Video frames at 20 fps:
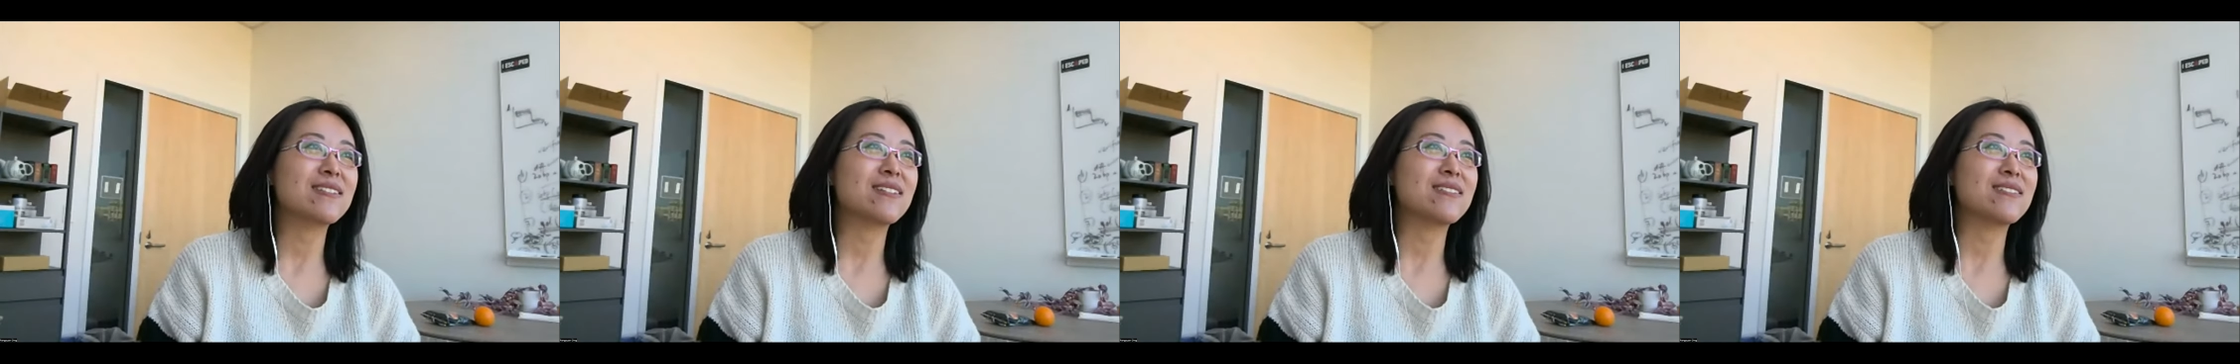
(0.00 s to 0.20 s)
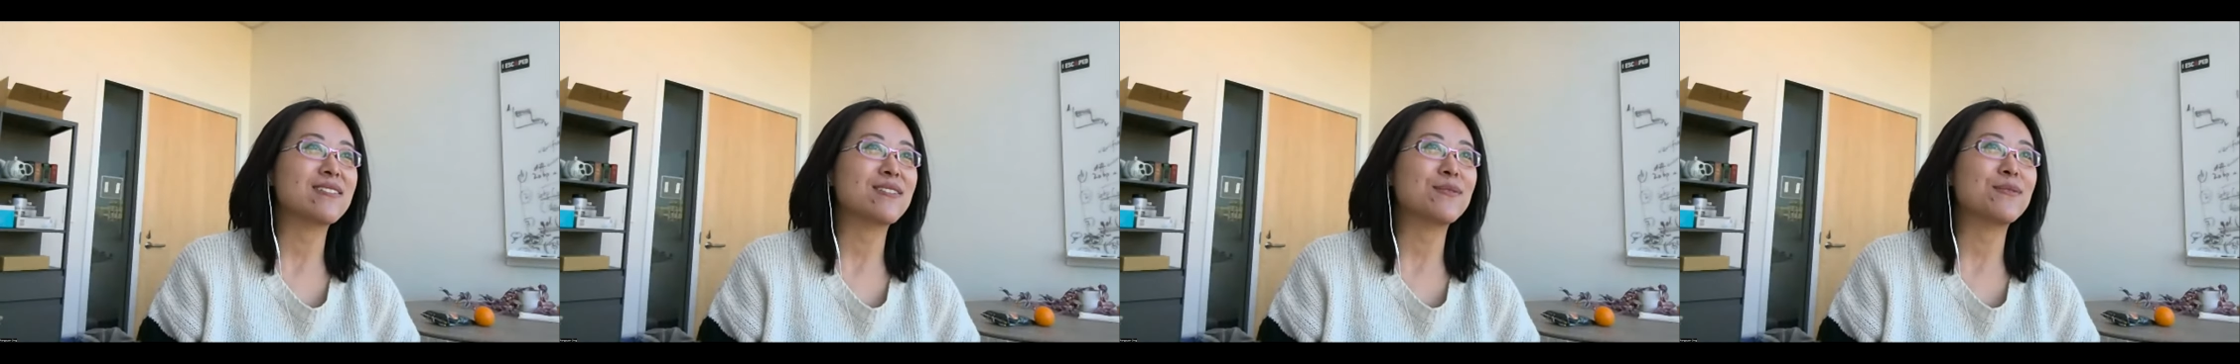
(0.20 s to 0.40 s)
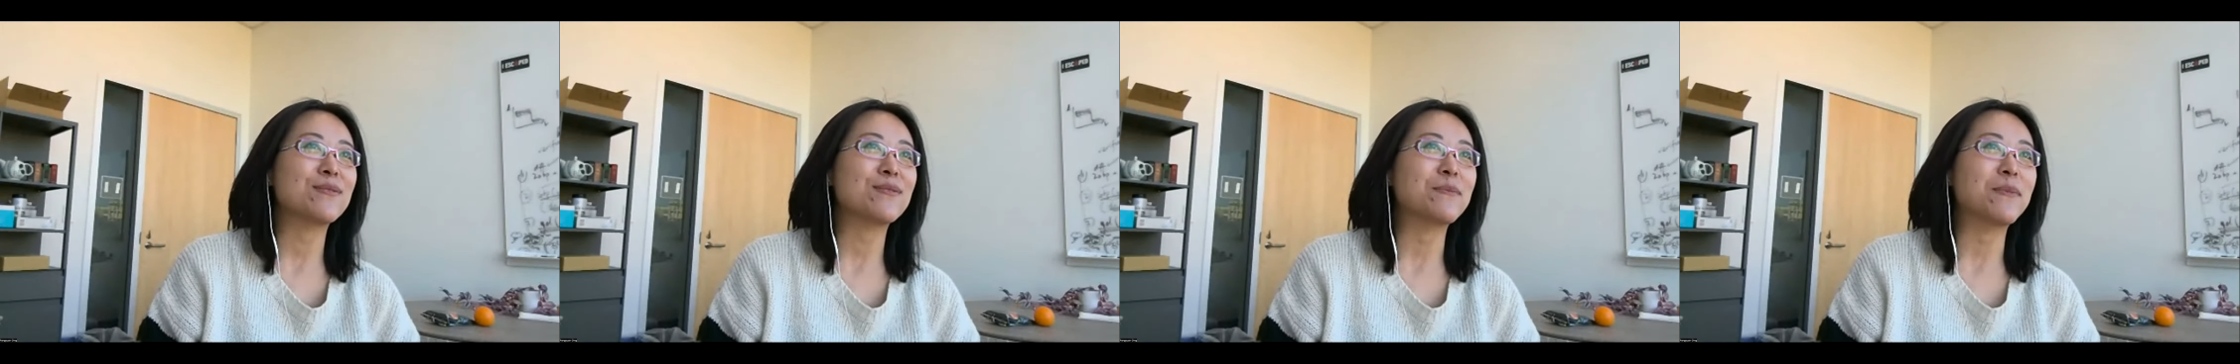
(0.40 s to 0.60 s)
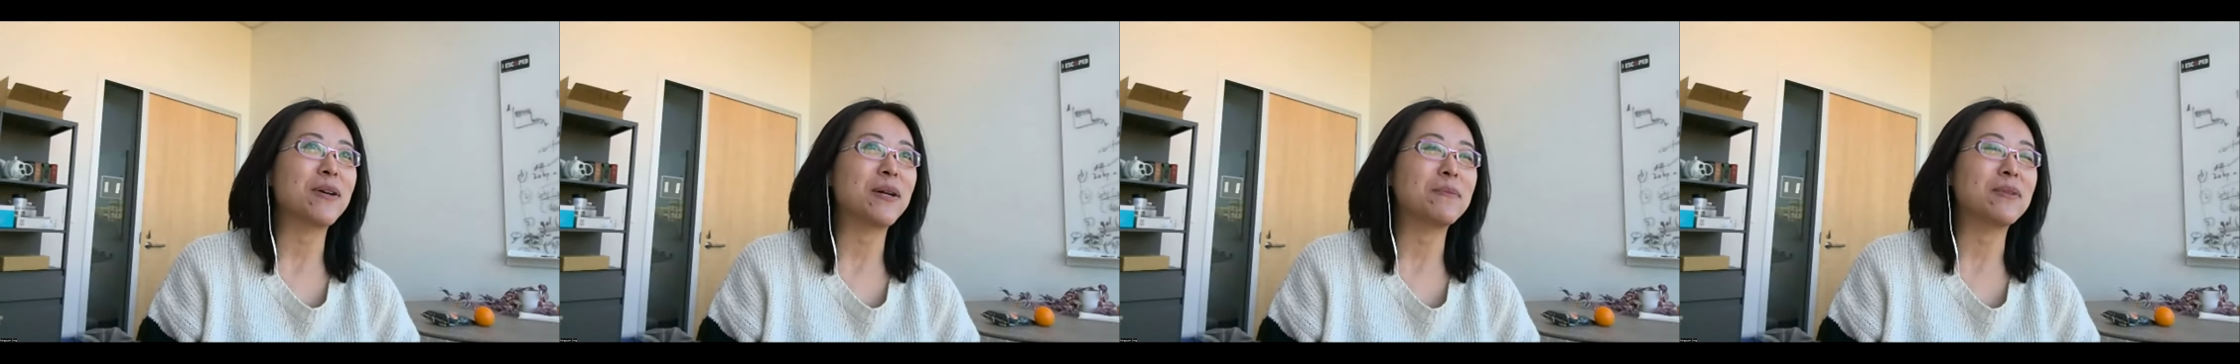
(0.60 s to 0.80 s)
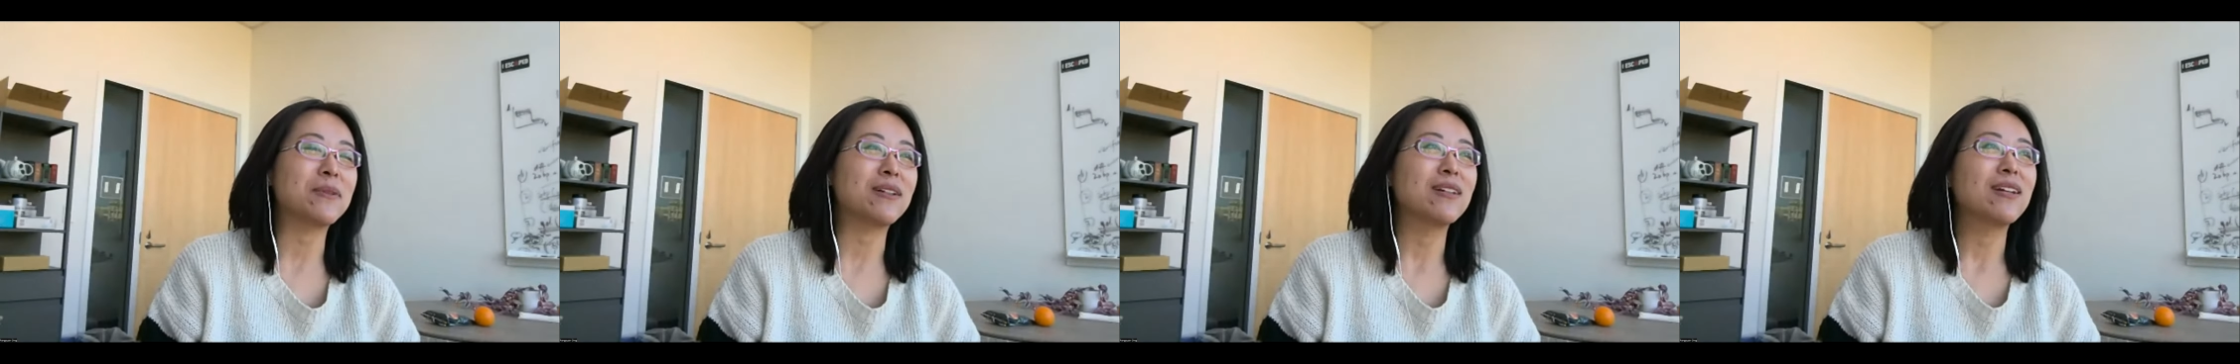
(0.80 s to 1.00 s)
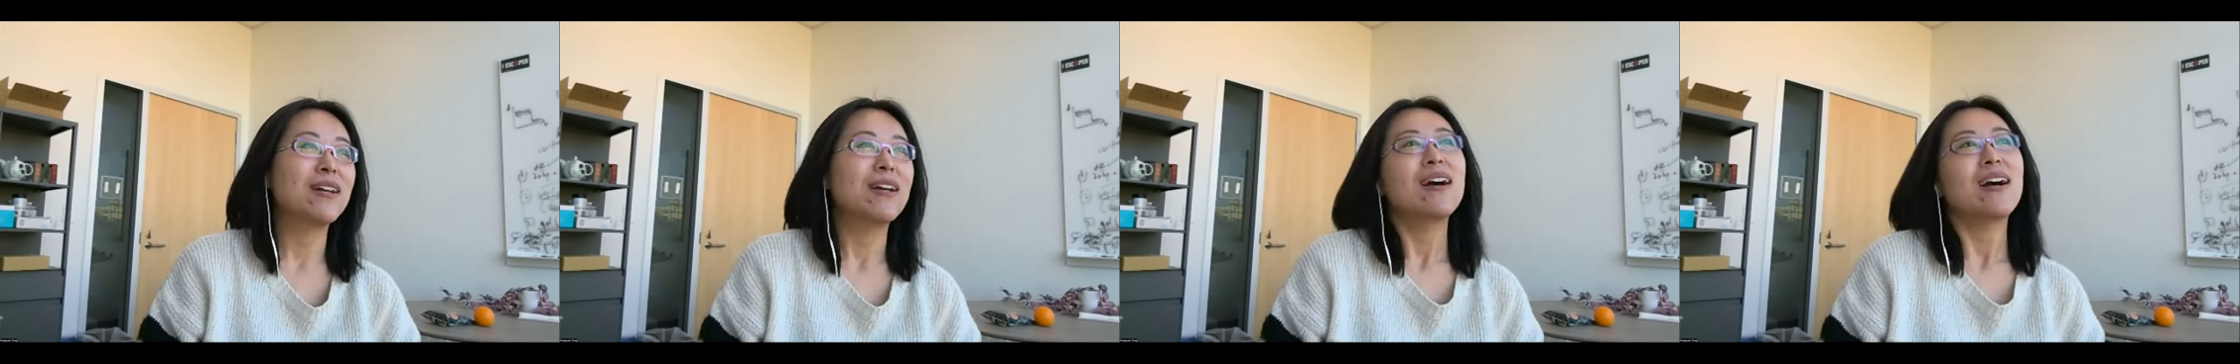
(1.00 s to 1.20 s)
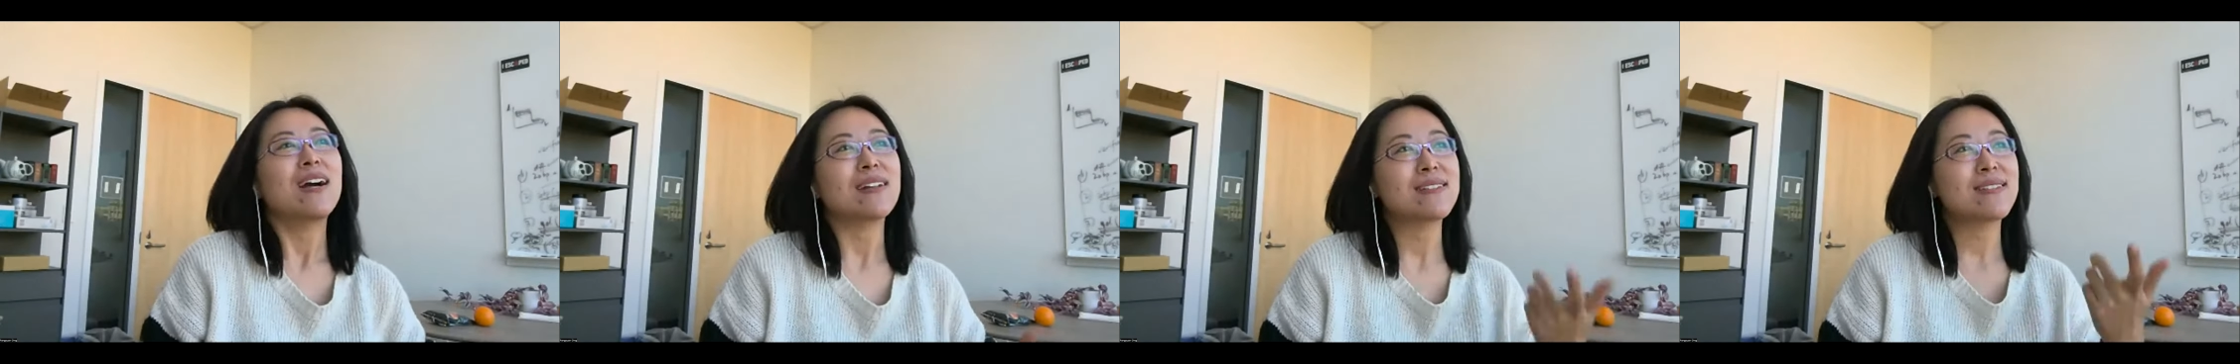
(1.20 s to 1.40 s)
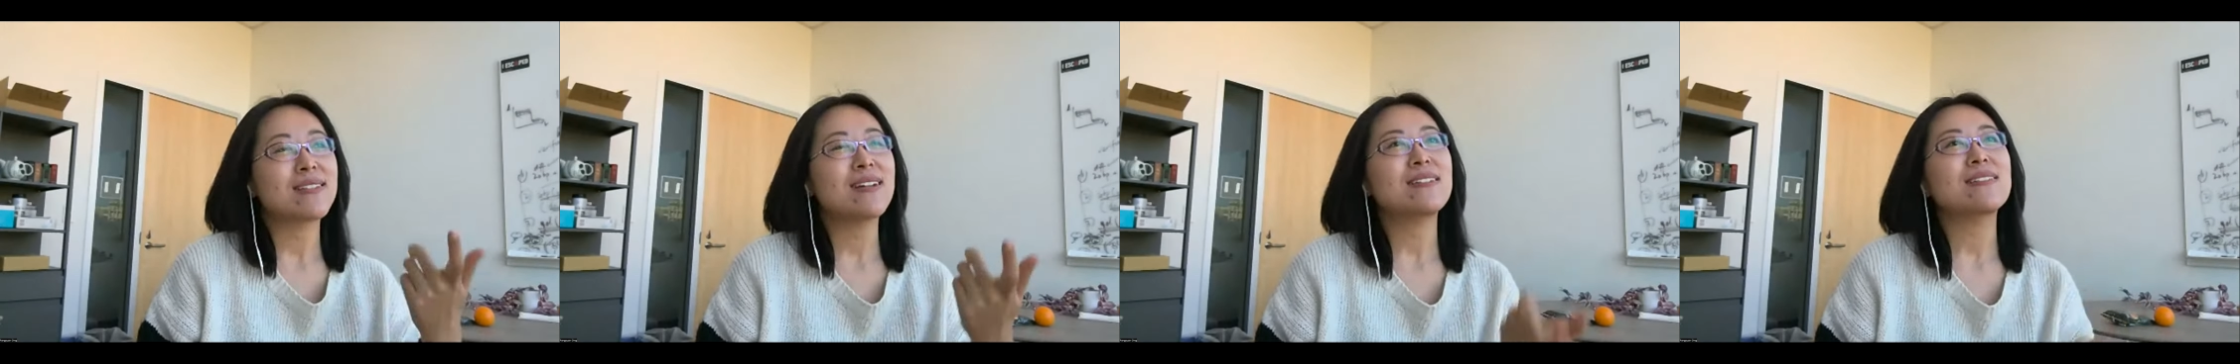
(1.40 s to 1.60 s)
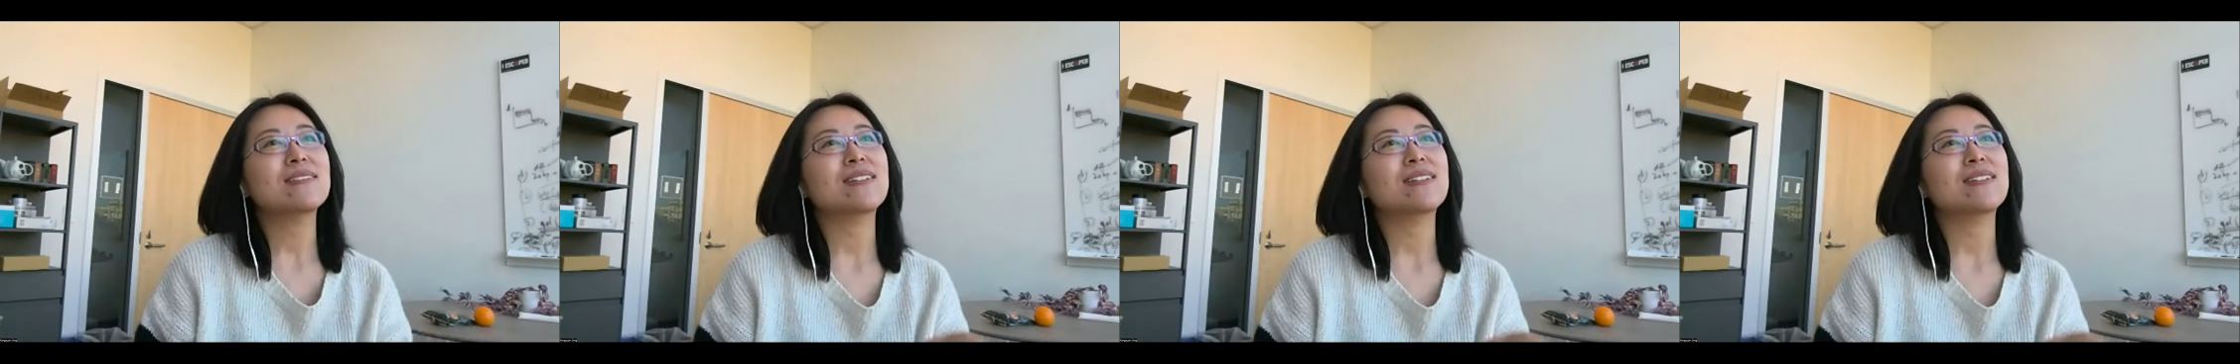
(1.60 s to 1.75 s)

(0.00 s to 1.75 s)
I still remember. I said